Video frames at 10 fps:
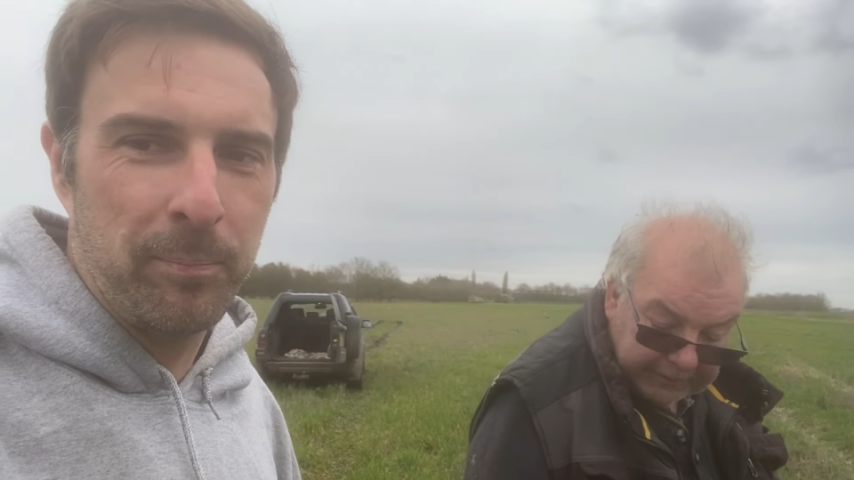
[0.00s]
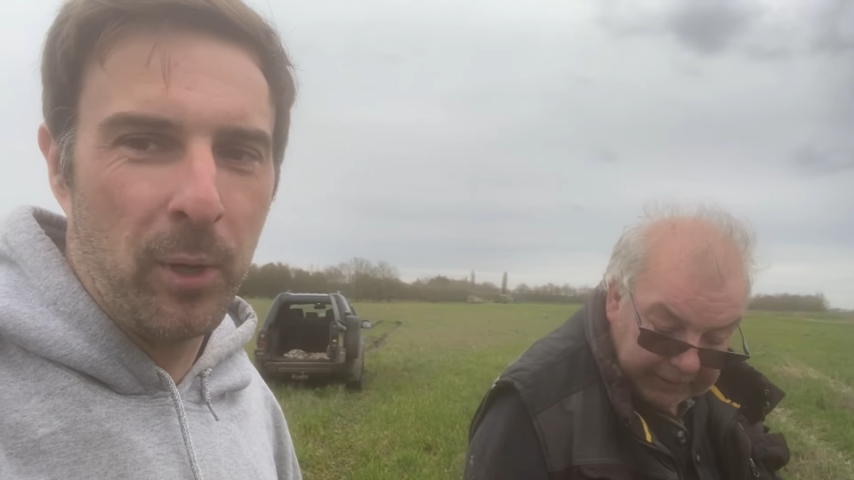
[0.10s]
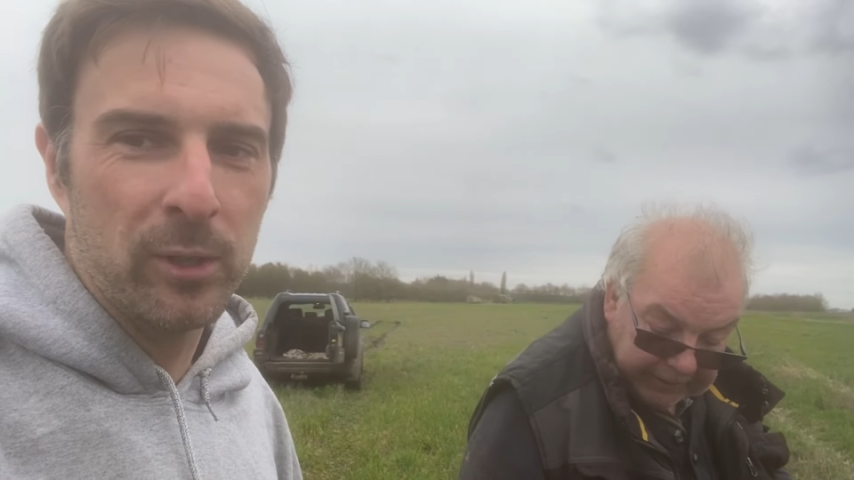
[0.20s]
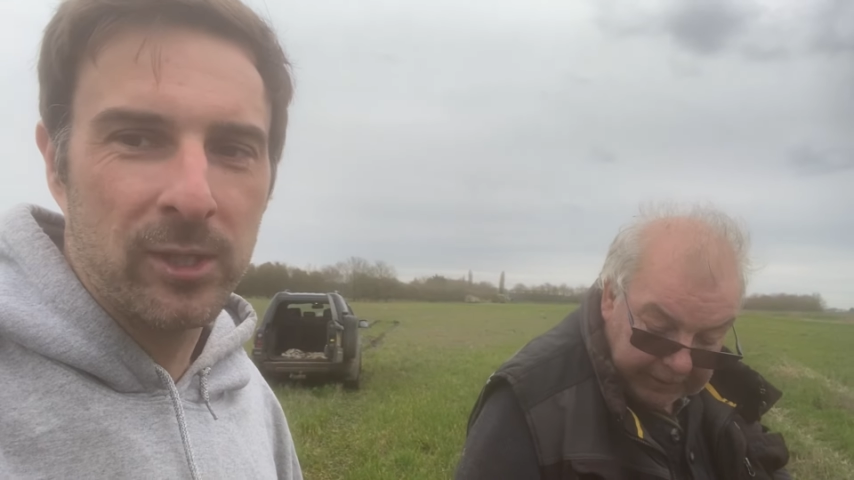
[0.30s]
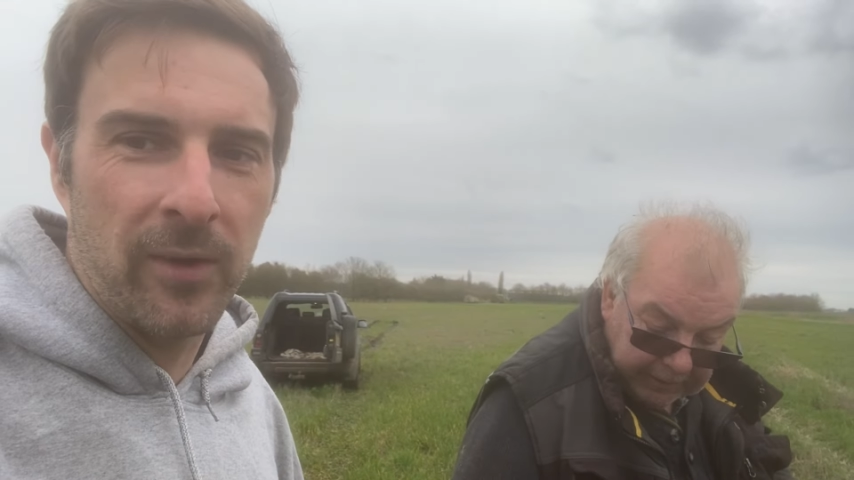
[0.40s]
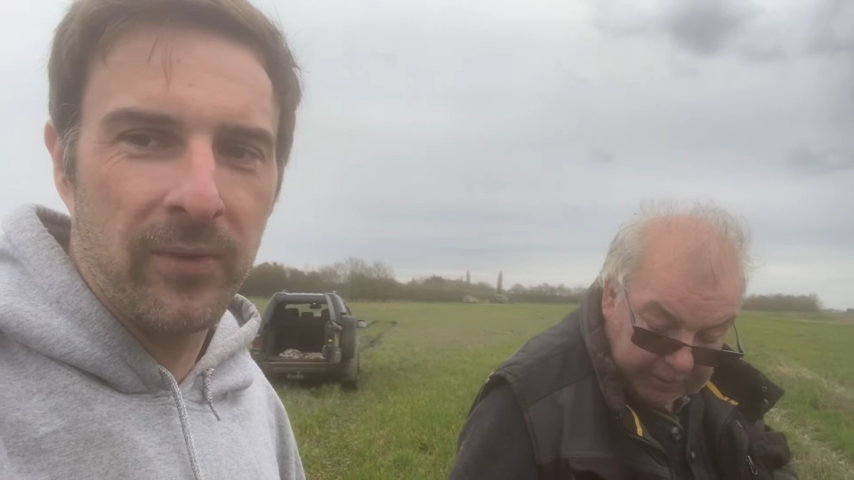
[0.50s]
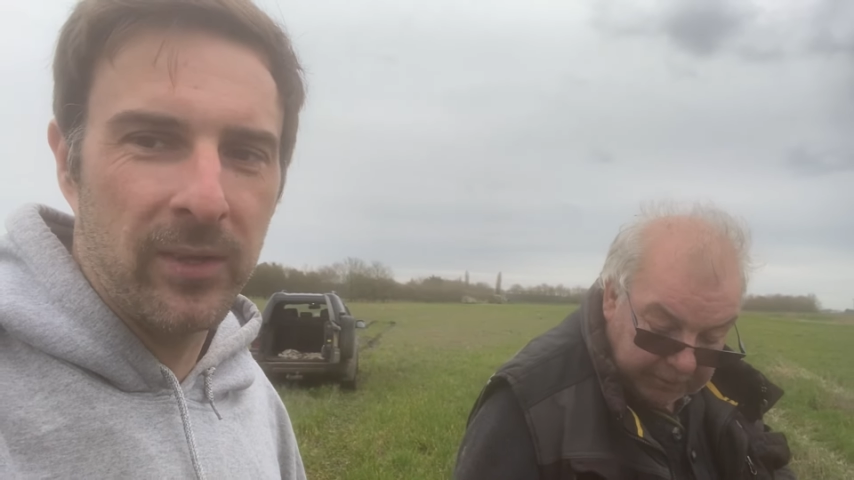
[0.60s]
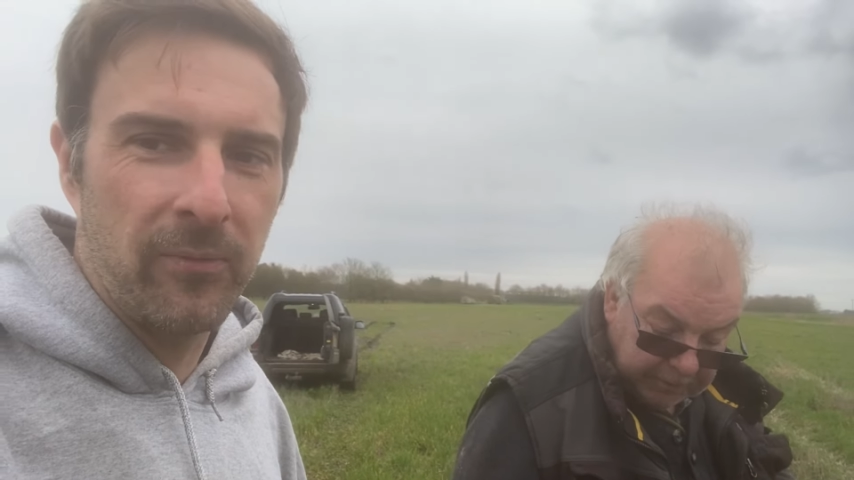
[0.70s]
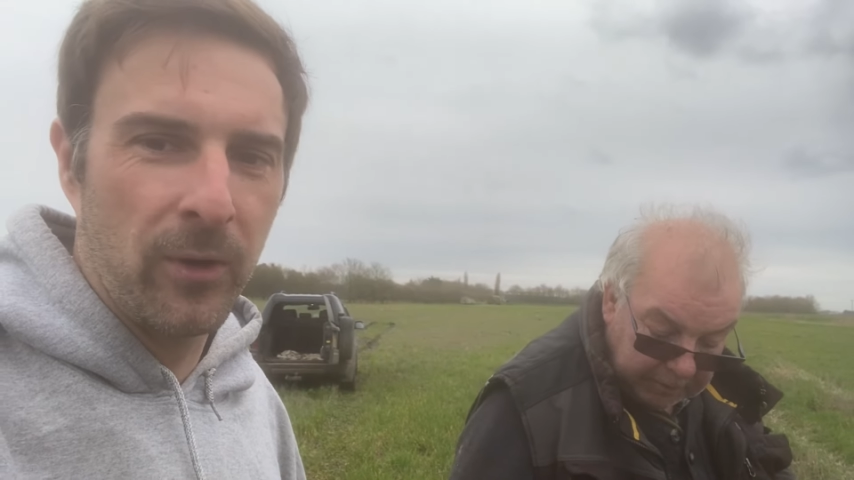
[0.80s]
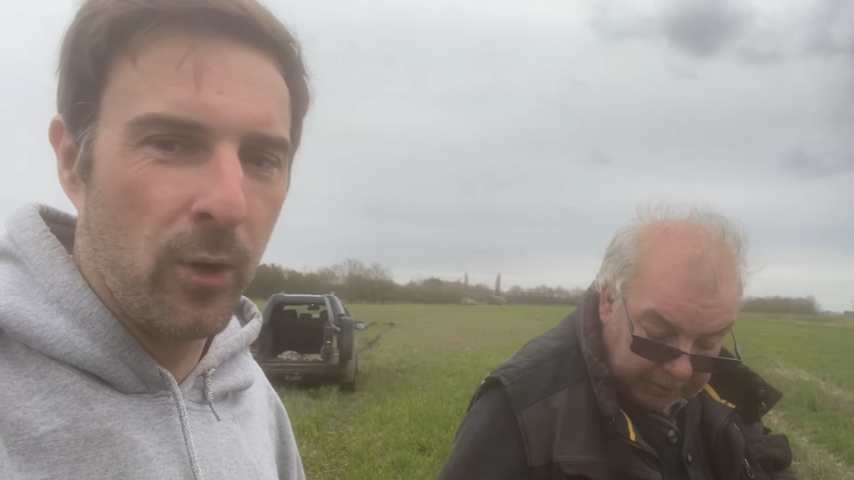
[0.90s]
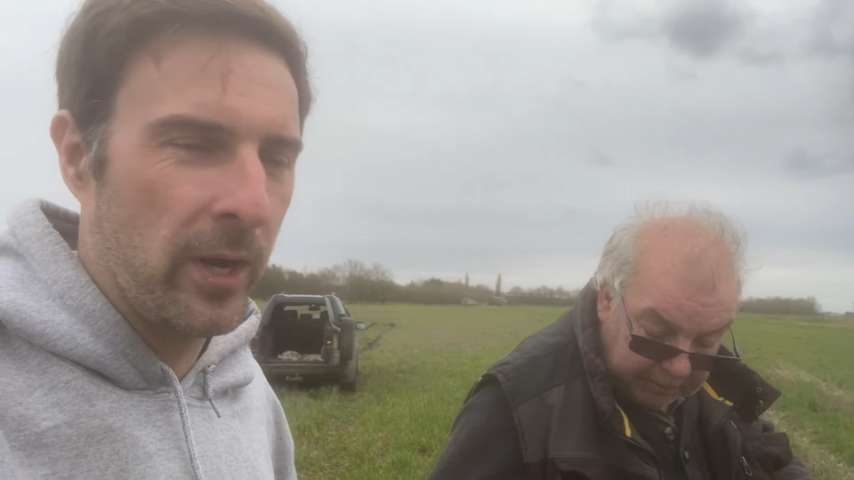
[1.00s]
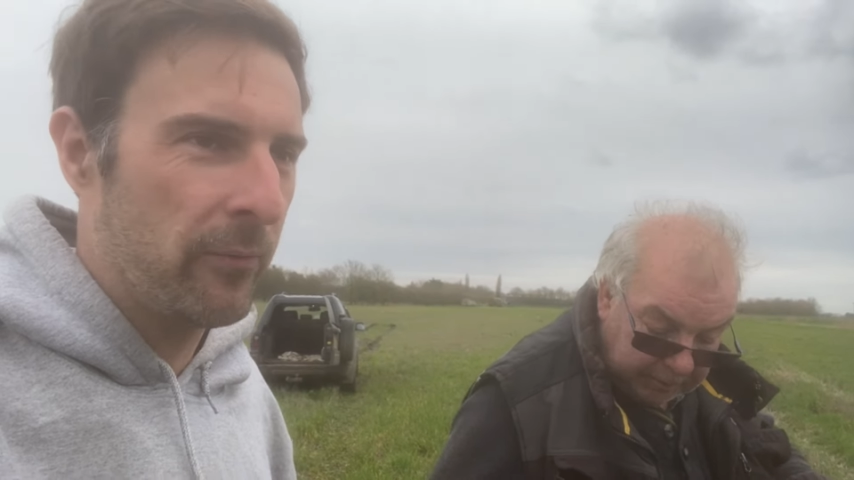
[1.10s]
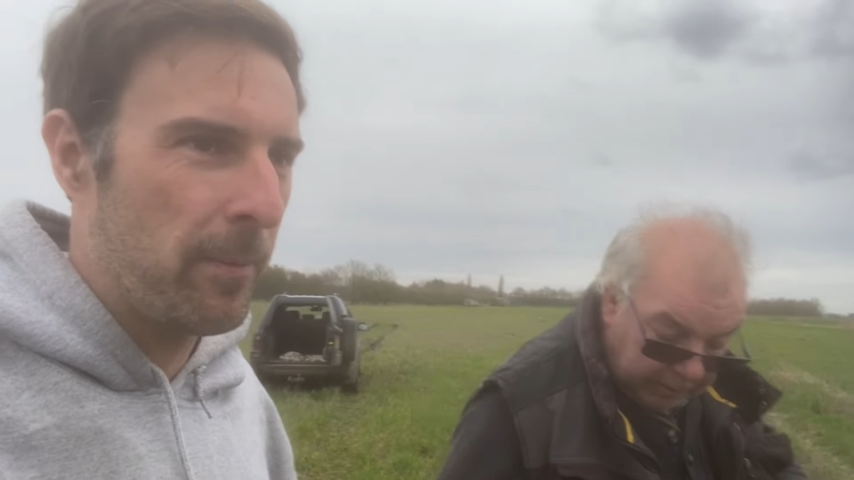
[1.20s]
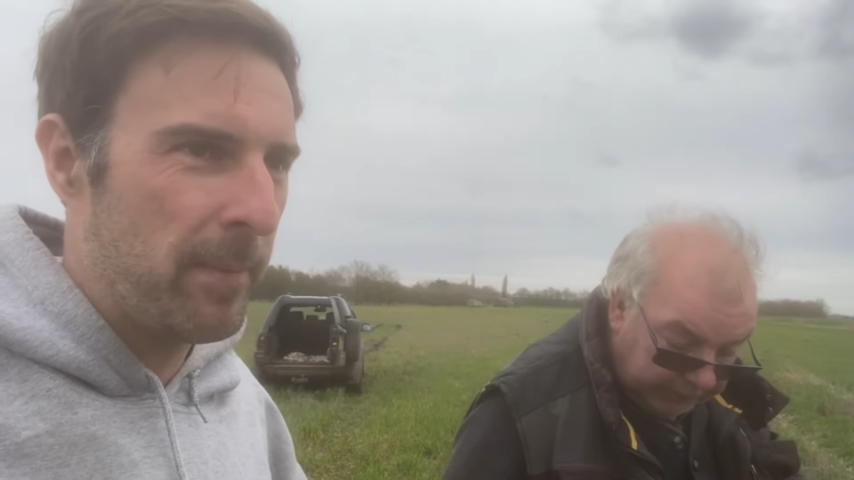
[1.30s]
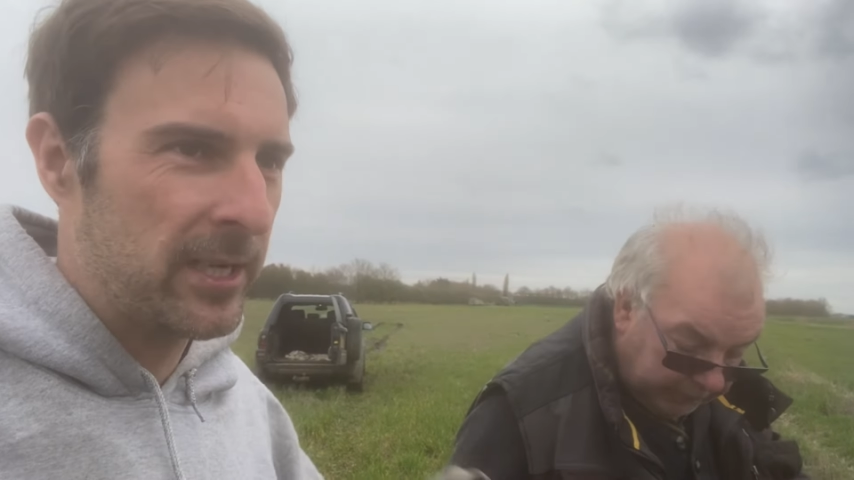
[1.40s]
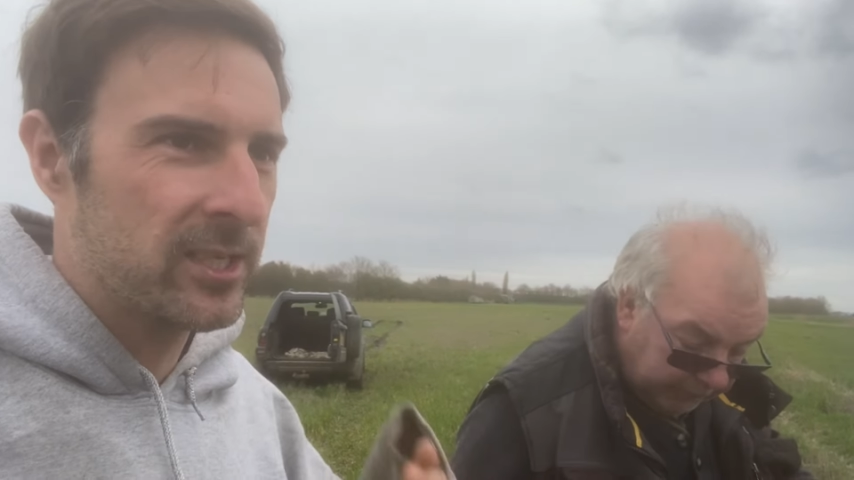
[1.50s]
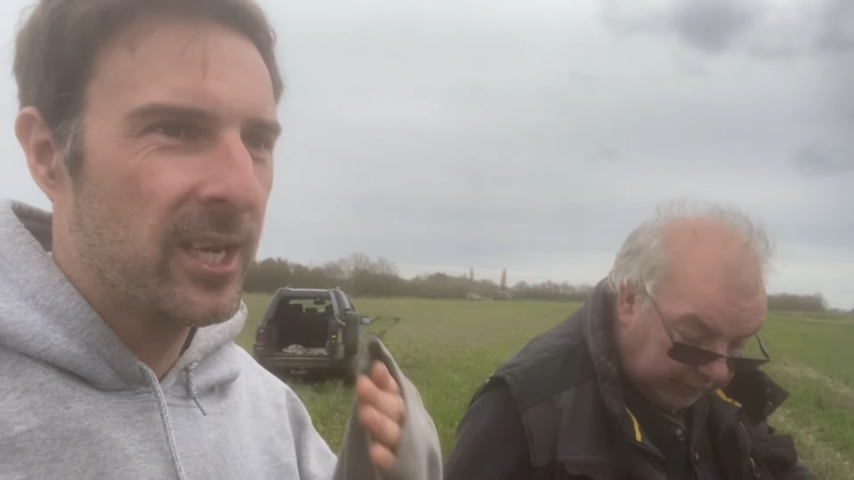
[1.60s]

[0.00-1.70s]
put stuff in the floor. And if we miss